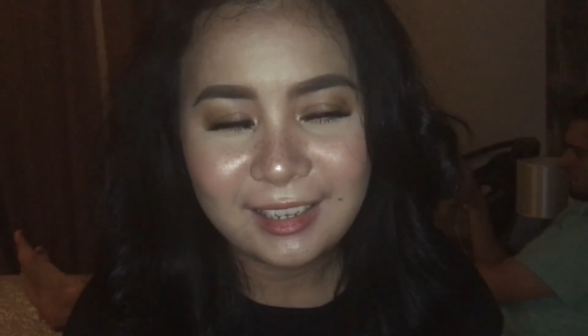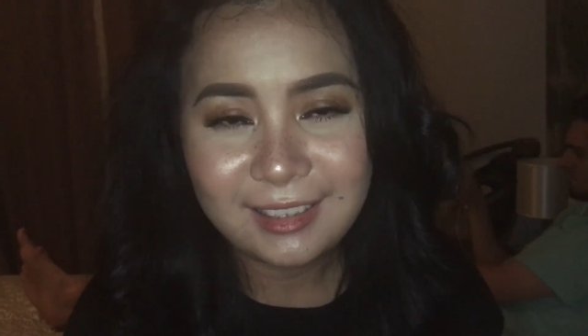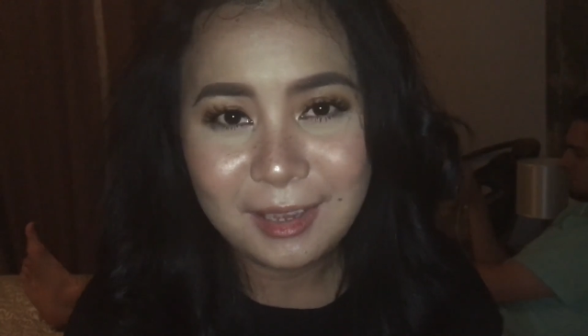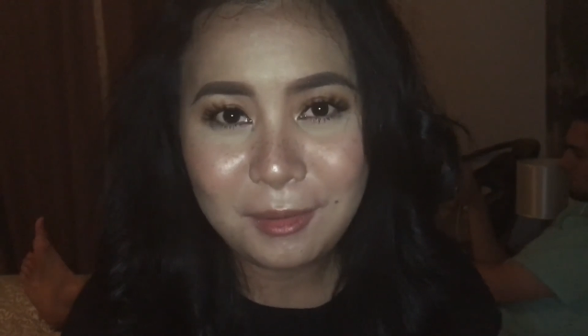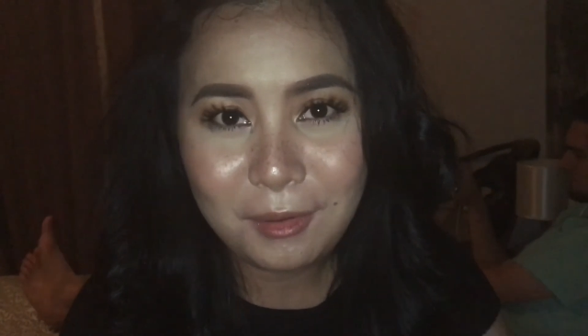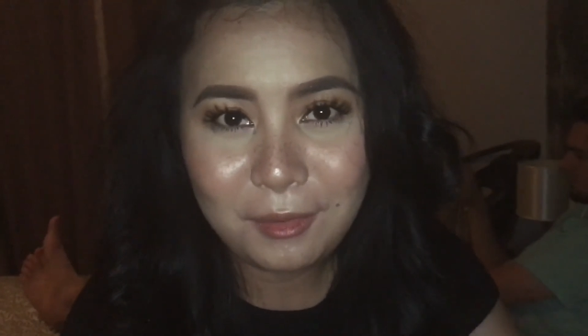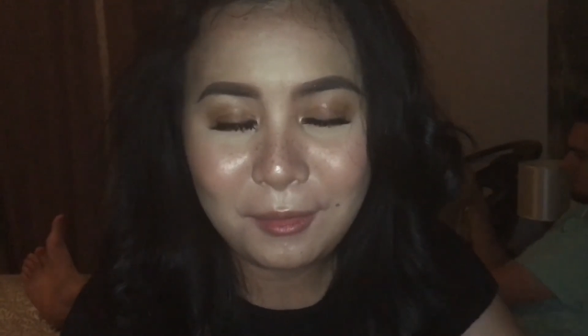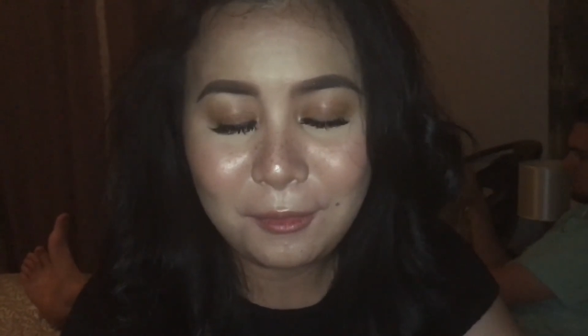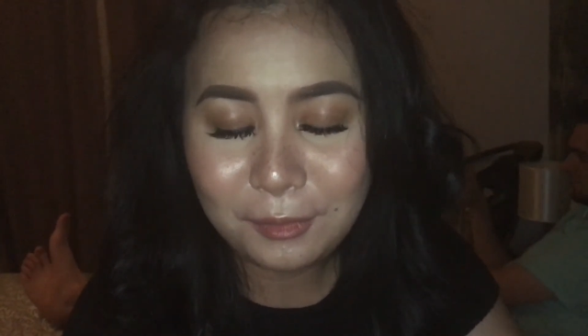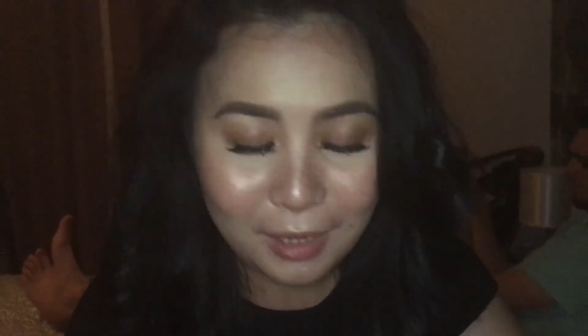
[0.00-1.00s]
tell
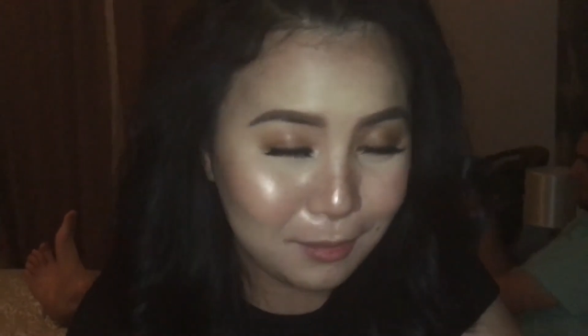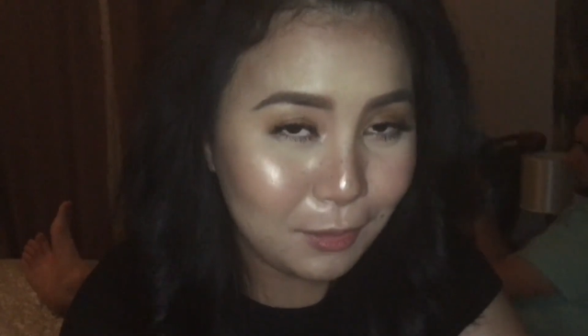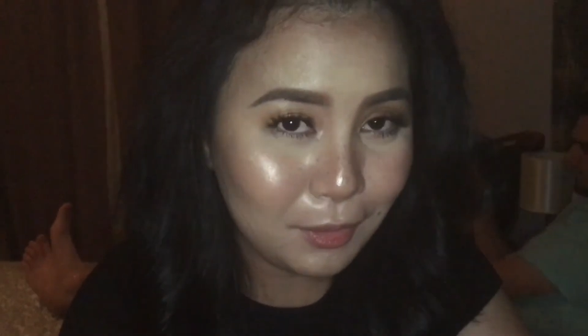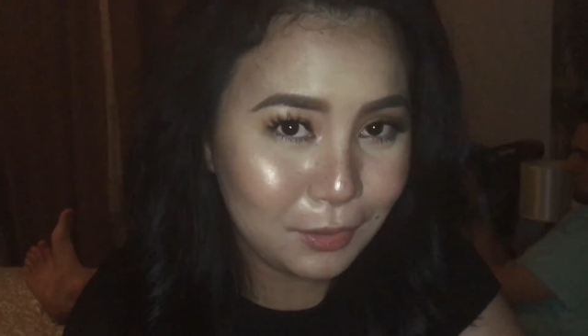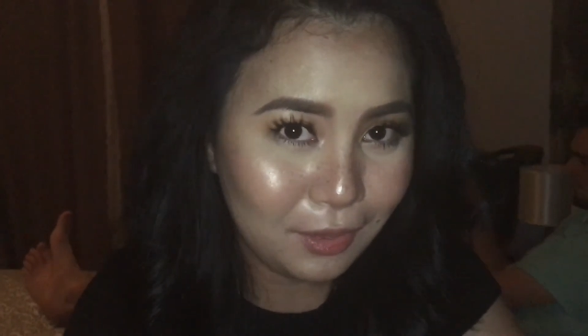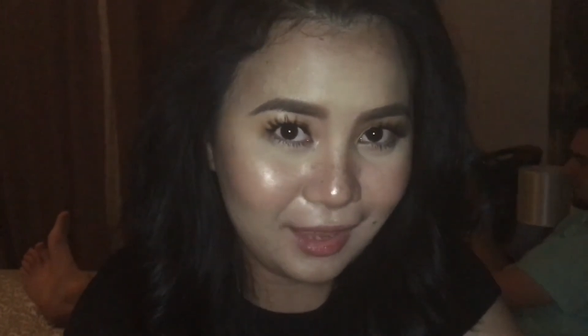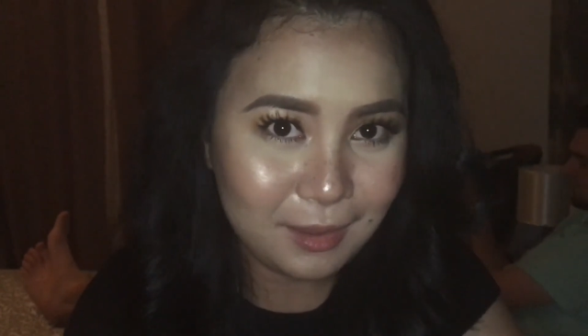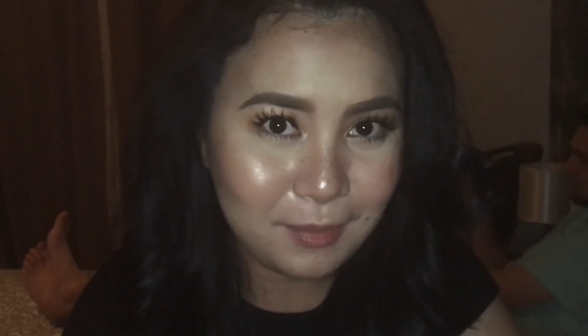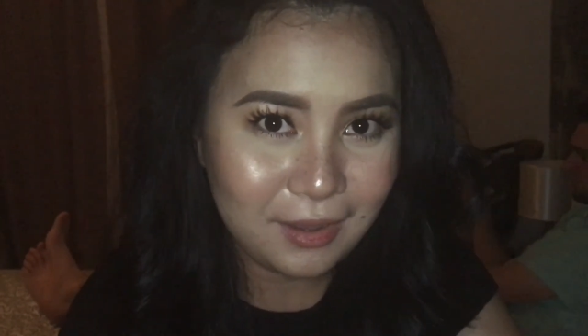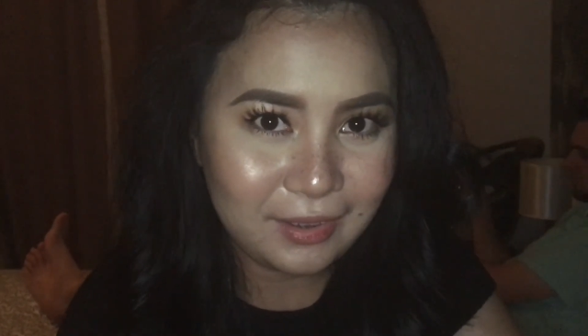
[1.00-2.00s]
me what you think
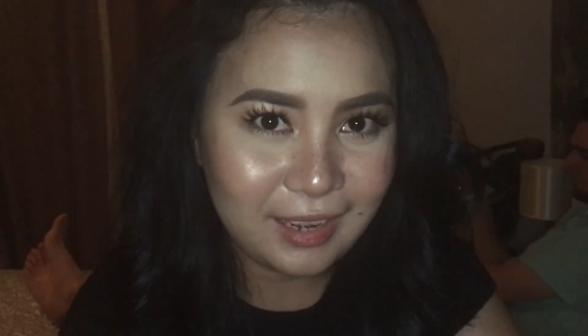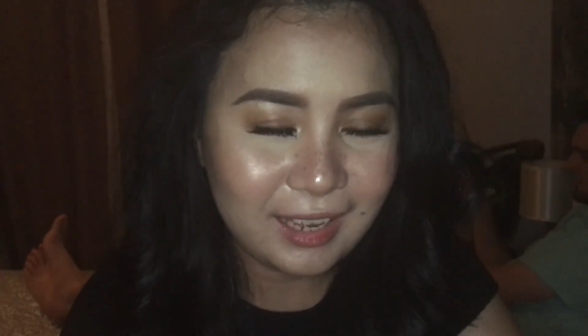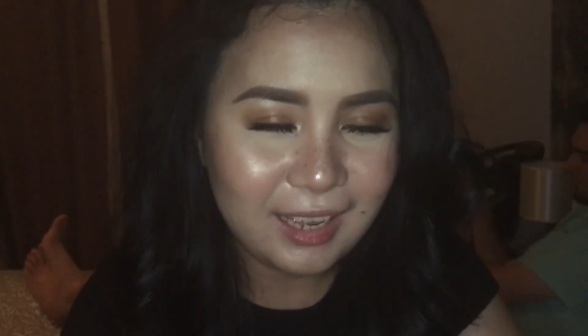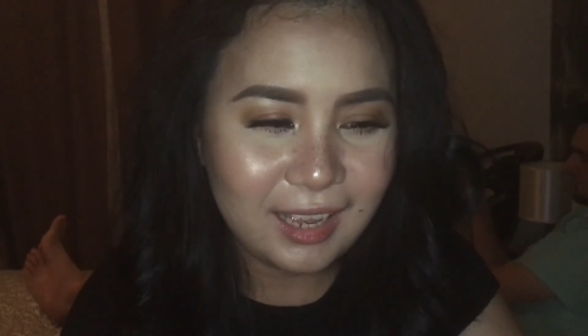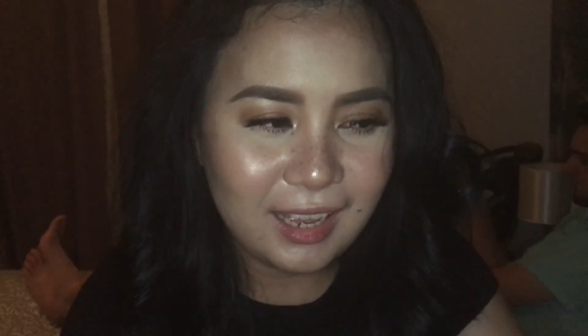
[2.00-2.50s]
about it.